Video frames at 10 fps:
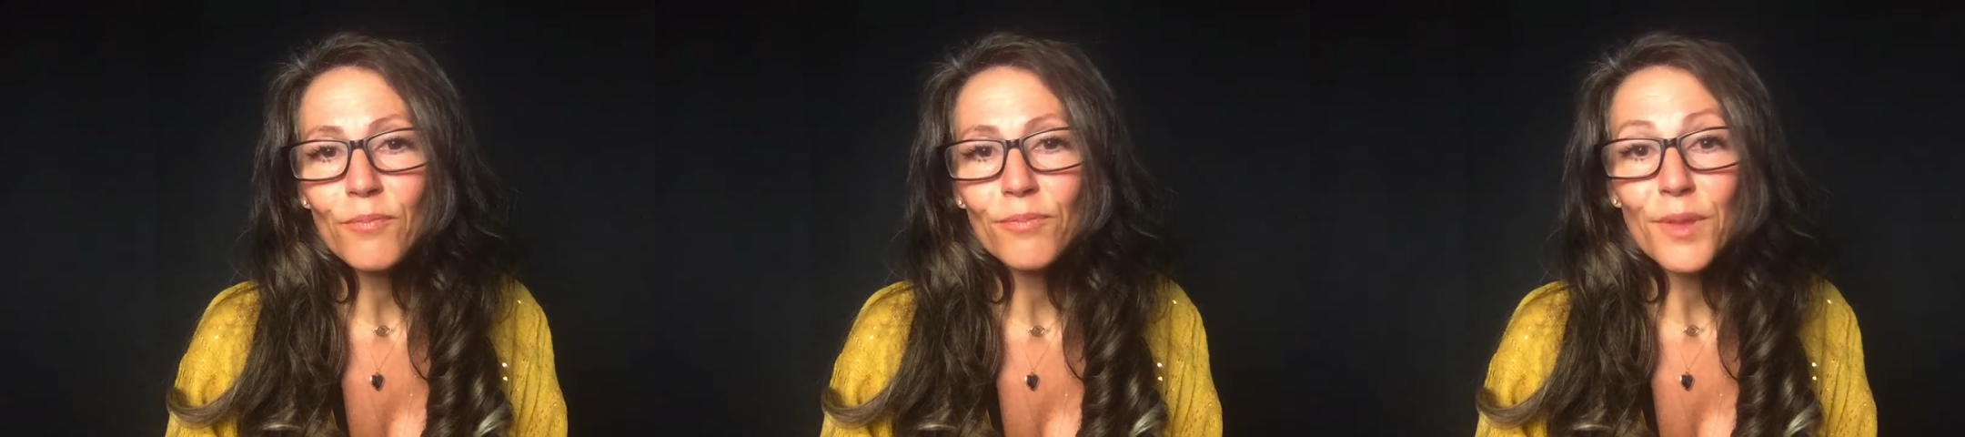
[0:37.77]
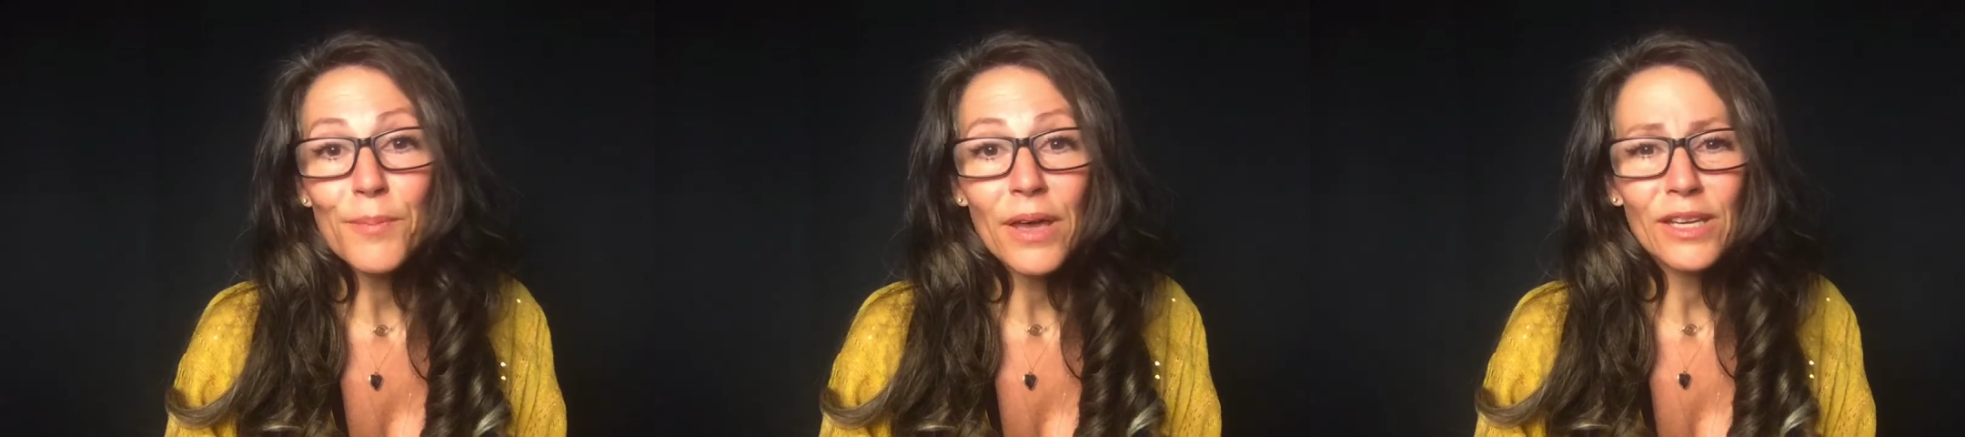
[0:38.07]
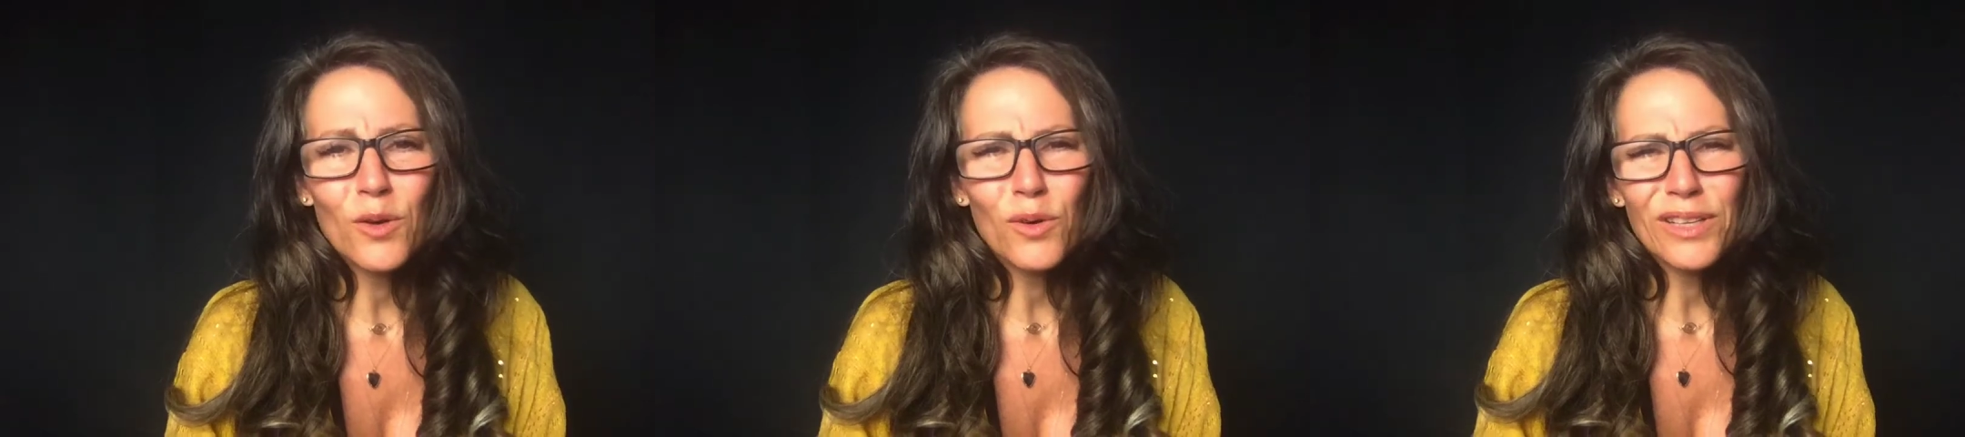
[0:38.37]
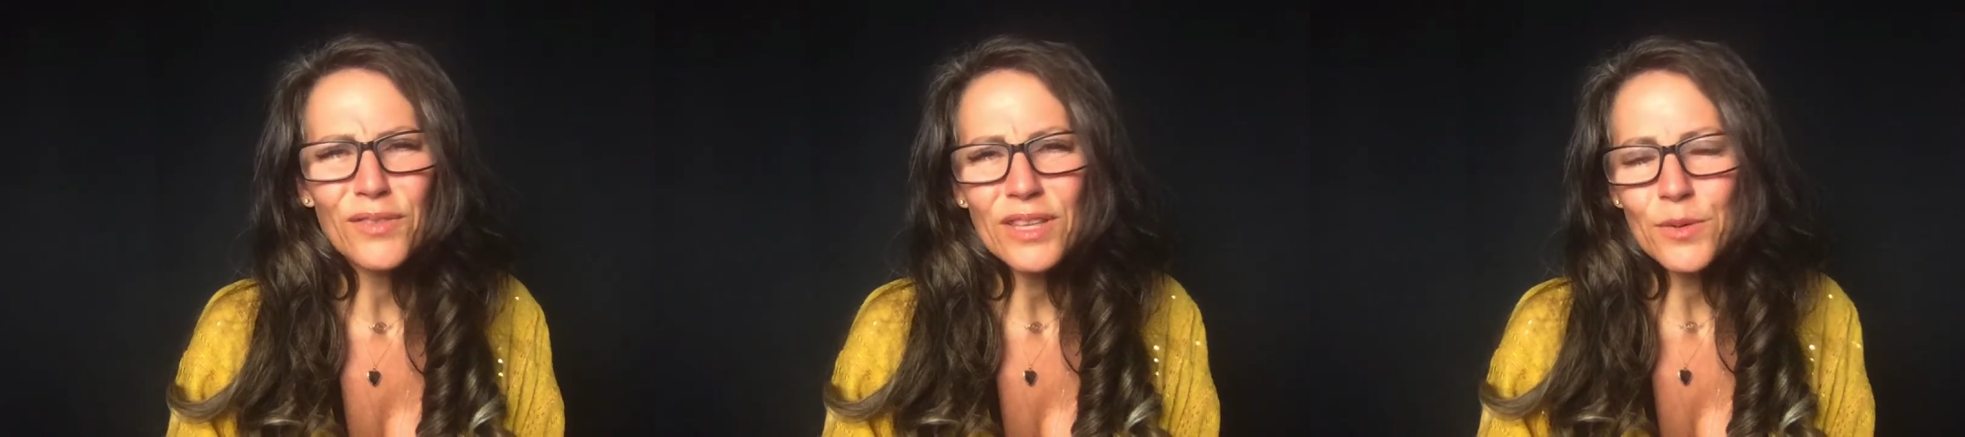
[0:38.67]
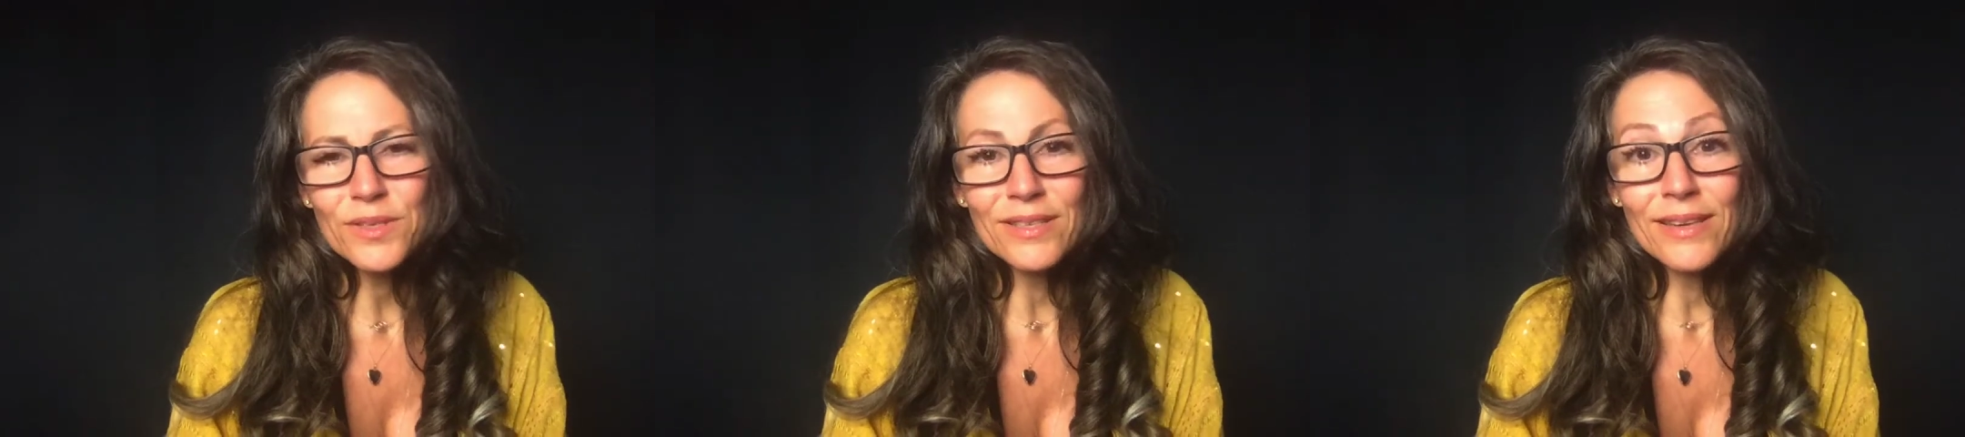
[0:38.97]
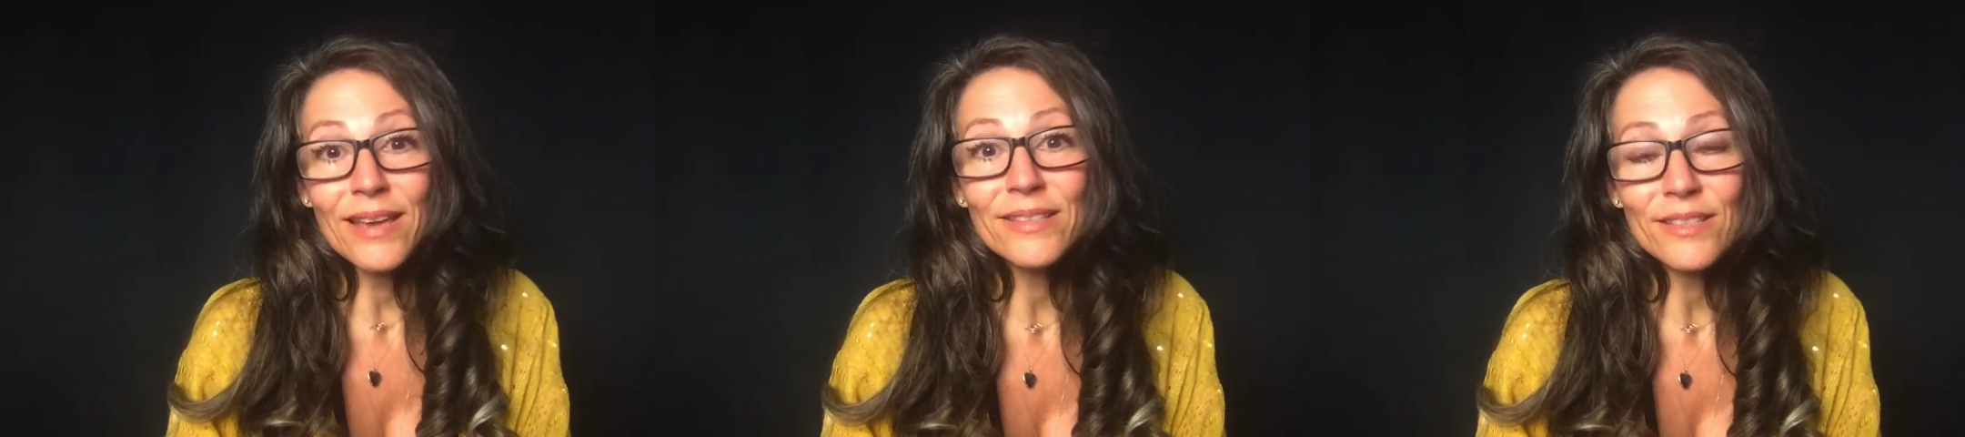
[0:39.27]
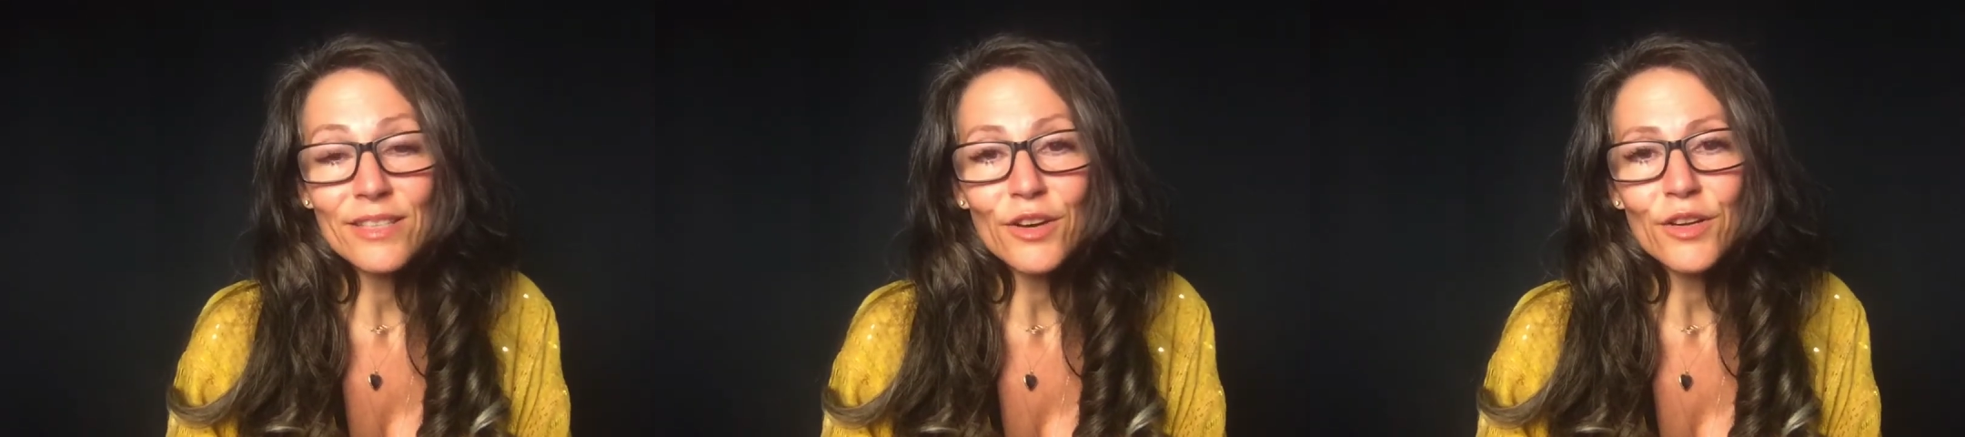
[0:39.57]
the money, or even that it was
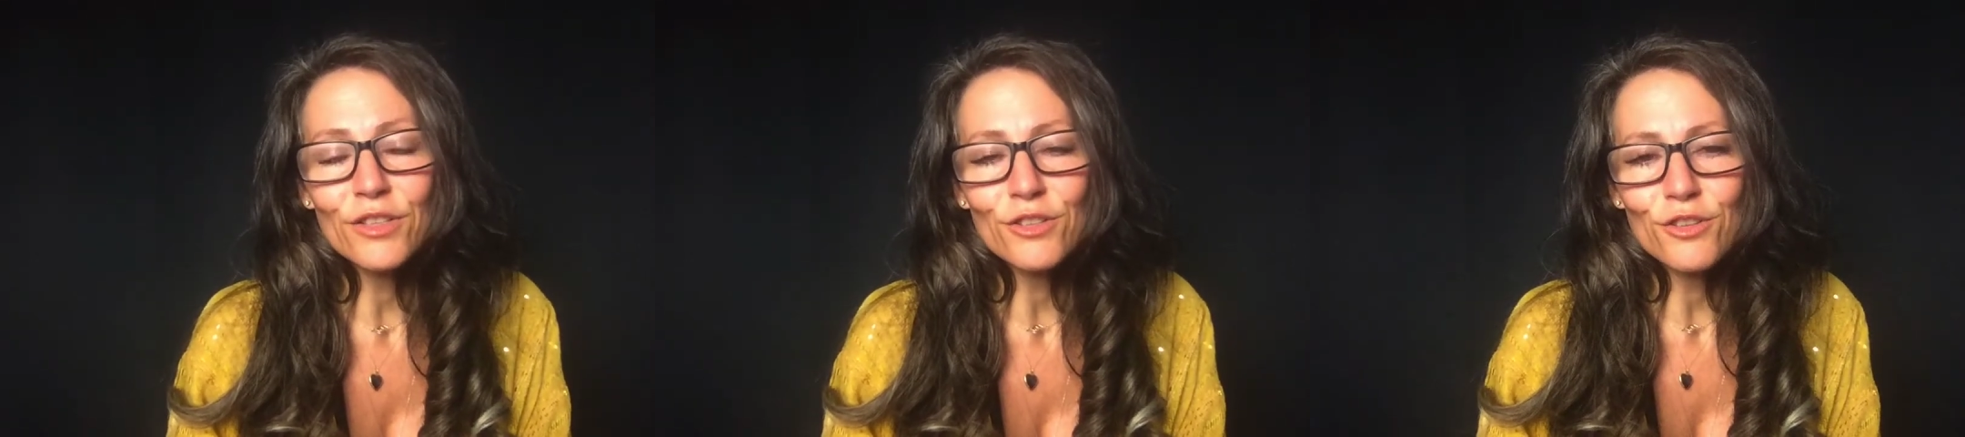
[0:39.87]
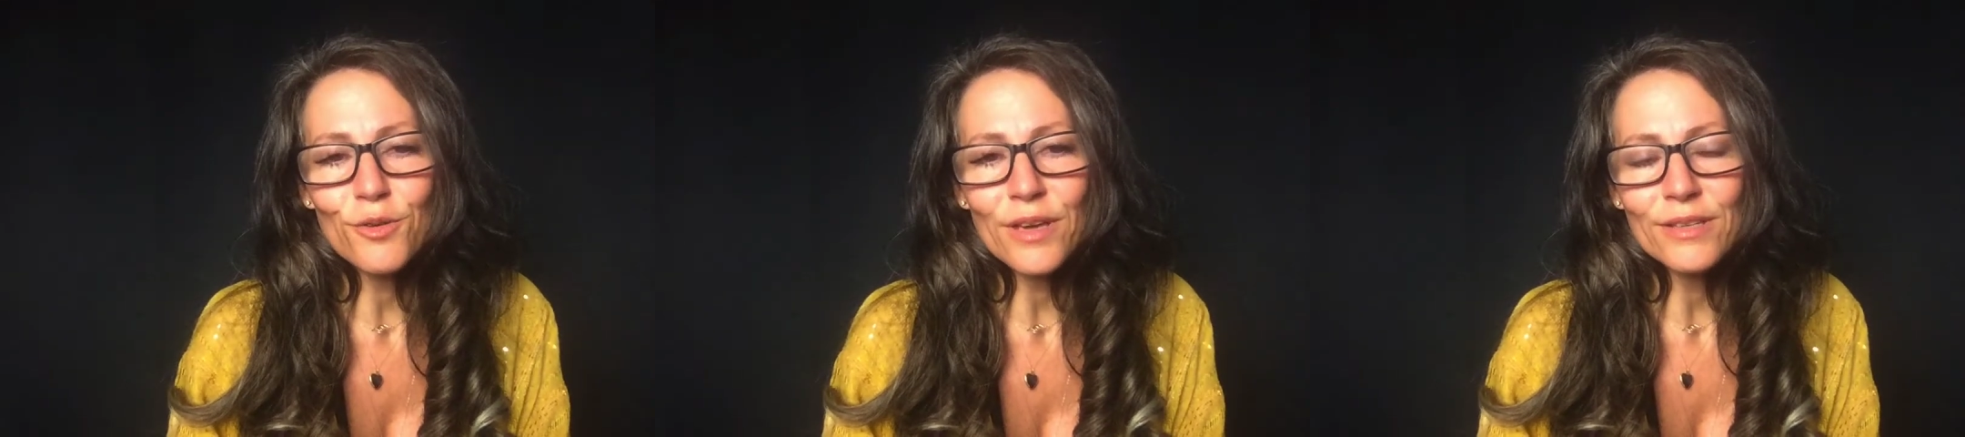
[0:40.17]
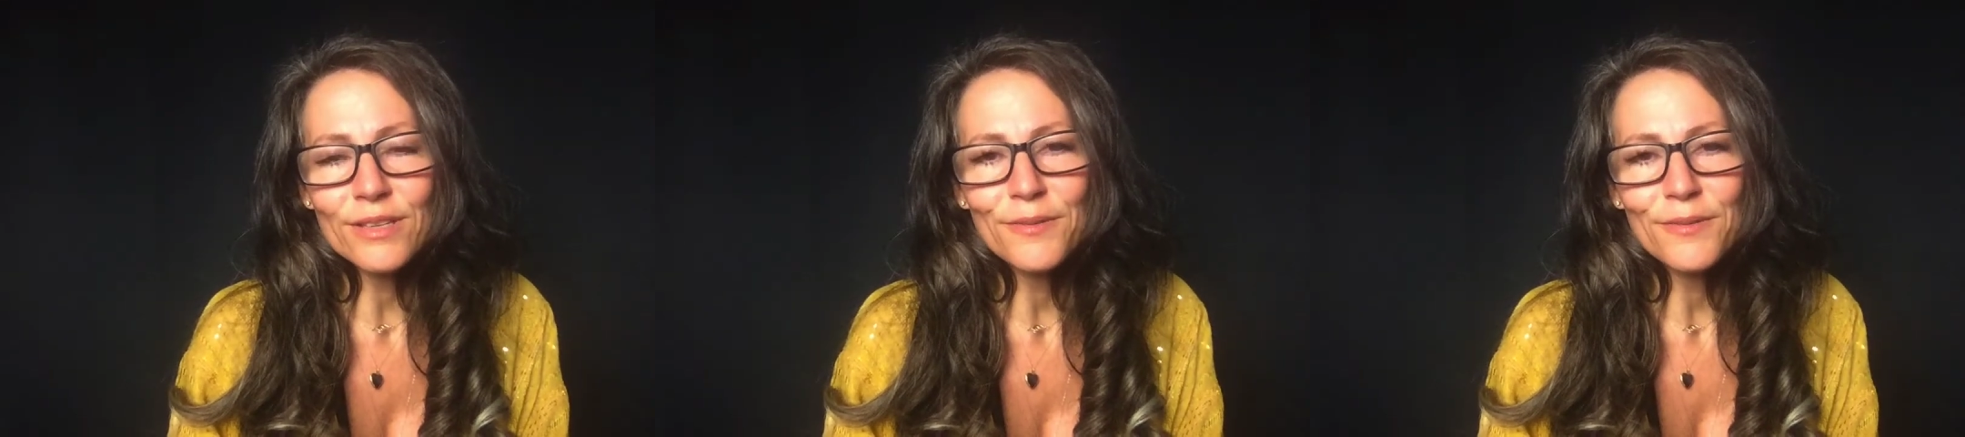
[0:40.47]
necessary to do it.